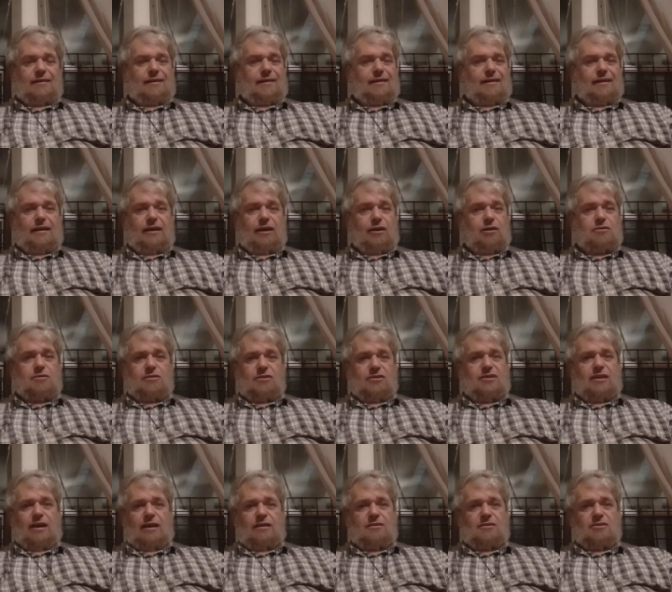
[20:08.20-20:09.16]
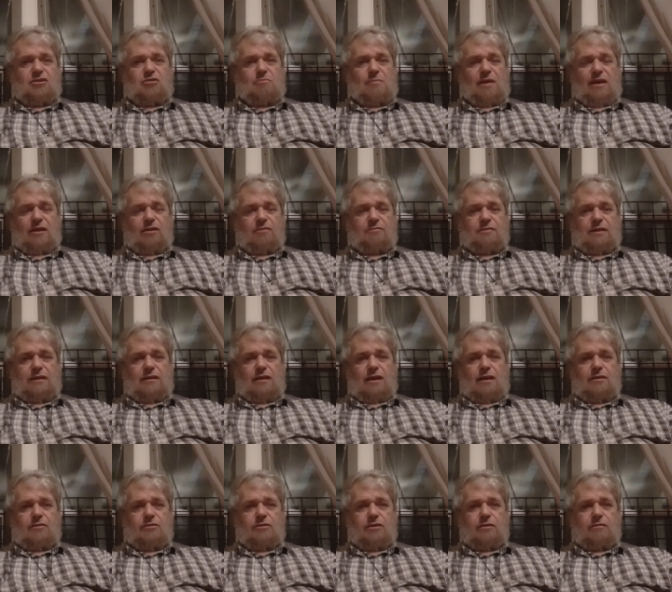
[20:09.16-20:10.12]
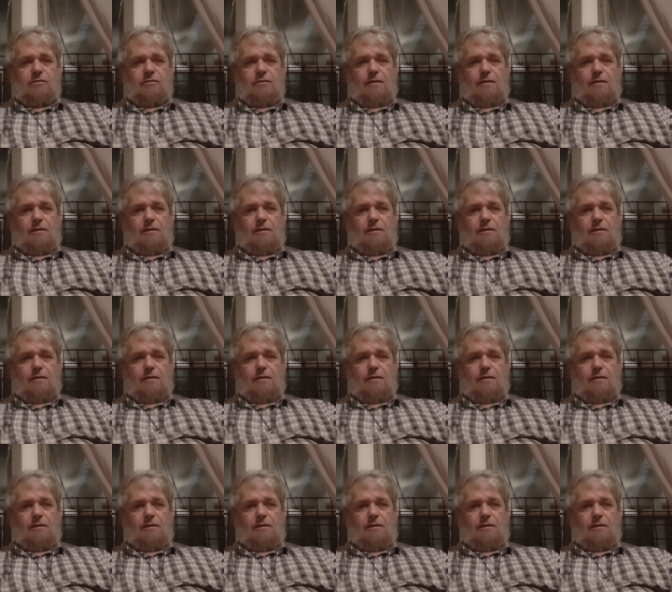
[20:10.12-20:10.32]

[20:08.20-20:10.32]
He couldn't stand the smell of it either.